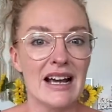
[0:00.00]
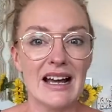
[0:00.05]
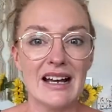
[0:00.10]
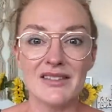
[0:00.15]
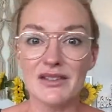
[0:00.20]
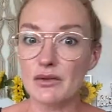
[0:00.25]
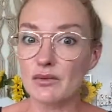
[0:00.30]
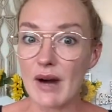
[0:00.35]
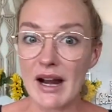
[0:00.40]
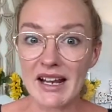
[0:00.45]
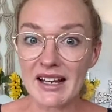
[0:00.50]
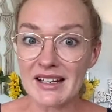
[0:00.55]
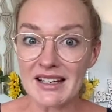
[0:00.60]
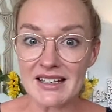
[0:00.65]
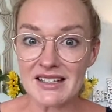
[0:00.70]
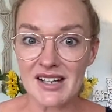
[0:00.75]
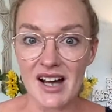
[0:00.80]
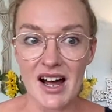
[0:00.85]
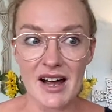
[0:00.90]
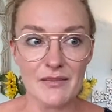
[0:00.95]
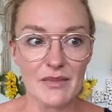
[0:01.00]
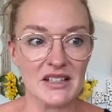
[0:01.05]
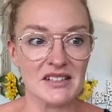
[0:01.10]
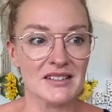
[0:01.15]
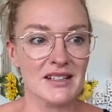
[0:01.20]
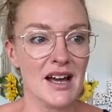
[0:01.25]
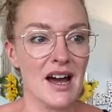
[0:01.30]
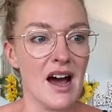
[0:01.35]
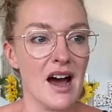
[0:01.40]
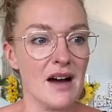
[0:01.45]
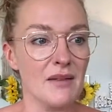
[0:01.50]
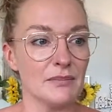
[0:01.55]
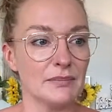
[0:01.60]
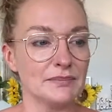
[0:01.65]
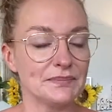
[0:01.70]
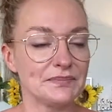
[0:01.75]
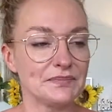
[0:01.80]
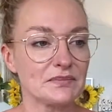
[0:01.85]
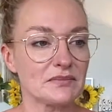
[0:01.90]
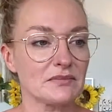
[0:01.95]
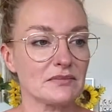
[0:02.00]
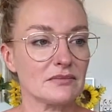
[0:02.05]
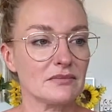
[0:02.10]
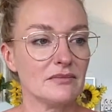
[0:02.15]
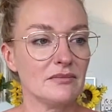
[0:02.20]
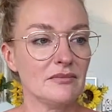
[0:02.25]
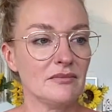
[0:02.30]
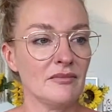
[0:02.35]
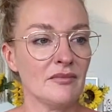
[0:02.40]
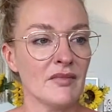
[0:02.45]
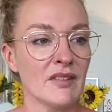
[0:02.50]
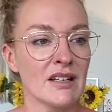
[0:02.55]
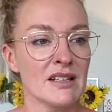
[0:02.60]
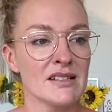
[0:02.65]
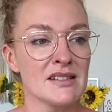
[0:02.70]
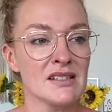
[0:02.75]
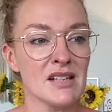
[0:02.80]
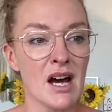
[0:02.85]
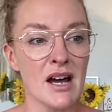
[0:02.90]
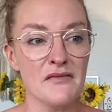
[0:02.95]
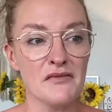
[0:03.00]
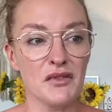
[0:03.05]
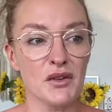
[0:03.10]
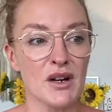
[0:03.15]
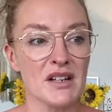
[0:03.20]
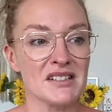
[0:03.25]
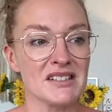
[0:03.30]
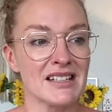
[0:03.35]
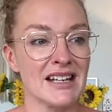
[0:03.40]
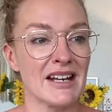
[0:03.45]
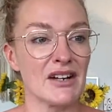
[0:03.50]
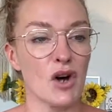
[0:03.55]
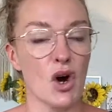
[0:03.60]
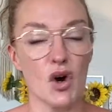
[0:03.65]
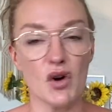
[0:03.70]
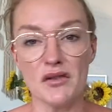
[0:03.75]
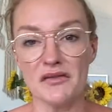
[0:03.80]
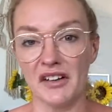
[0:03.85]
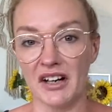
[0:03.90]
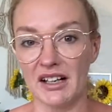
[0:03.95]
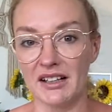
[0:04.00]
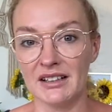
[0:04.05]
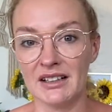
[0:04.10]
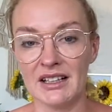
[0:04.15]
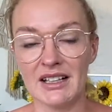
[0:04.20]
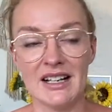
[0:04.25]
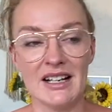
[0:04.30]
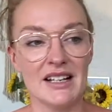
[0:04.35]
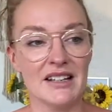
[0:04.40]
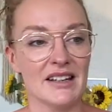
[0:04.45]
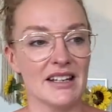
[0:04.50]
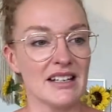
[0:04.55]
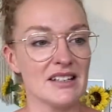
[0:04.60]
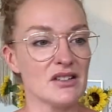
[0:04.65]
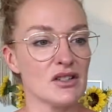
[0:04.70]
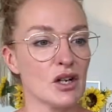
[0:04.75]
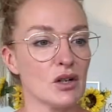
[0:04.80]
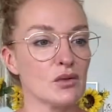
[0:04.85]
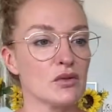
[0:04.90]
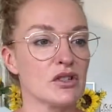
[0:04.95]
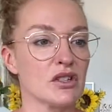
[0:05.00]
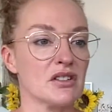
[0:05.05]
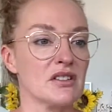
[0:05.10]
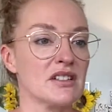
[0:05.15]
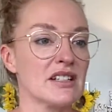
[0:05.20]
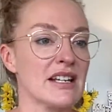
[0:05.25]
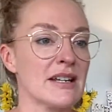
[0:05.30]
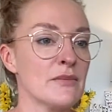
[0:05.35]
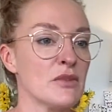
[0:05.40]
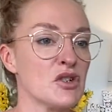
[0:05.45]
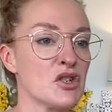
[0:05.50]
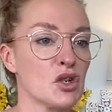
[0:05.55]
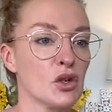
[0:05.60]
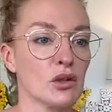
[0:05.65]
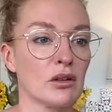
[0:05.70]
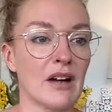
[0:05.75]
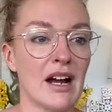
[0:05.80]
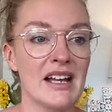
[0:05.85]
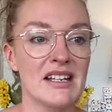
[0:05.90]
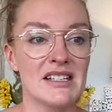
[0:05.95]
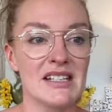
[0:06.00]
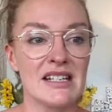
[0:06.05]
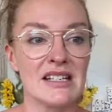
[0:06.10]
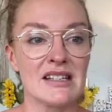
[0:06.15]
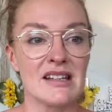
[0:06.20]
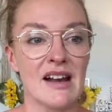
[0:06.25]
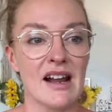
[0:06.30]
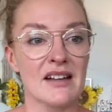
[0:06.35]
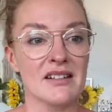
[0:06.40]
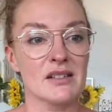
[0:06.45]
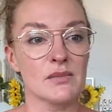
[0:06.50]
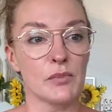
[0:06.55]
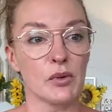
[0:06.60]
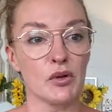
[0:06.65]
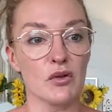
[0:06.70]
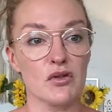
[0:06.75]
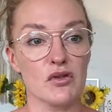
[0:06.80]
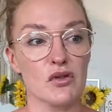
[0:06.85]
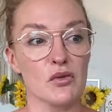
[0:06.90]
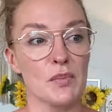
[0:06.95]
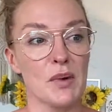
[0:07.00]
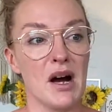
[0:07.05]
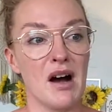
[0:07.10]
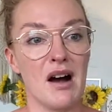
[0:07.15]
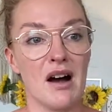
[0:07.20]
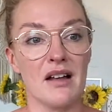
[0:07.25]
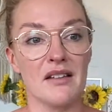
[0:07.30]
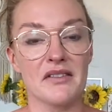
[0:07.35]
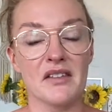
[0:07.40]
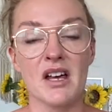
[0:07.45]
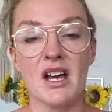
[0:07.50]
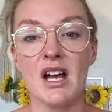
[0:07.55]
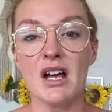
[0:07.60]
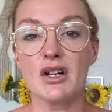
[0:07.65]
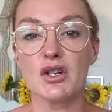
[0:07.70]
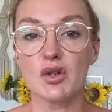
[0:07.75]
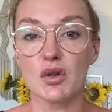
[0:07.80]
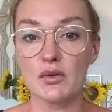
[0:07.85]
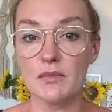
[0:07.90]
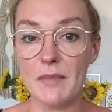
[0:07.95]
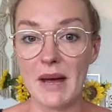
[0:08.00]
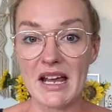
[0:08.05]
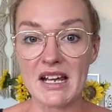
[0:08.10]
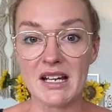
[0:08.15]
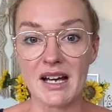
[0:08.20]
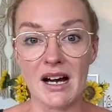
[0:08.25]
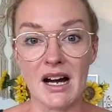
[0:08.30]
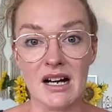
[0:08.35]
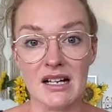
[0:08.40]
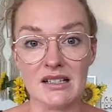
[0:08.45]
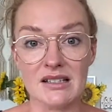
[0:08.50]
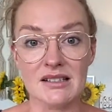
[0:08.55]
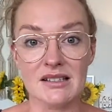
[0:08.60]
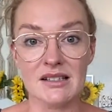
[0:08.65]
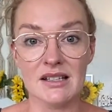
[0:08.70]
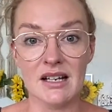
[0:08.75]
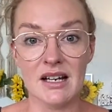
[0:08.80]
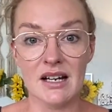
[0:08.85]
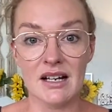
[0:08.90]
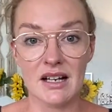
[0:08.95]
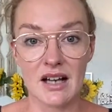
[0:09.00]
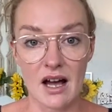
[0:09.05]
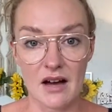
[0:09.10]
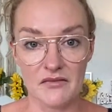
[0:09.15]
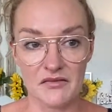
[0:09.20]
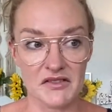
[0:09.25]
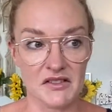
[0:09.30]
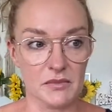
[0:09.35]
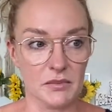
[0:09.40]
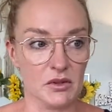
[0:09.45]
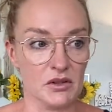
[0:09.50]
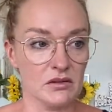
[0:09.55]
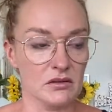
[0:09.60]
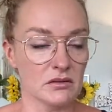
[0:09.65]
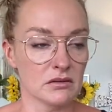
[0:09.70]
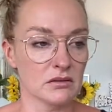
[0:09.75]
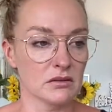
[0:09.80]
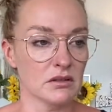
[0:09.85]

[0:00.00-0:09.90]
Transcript: and the reckoning time has come. It is time for us to get over the indulgent, immature idea that our spiritual path should make us comfortable.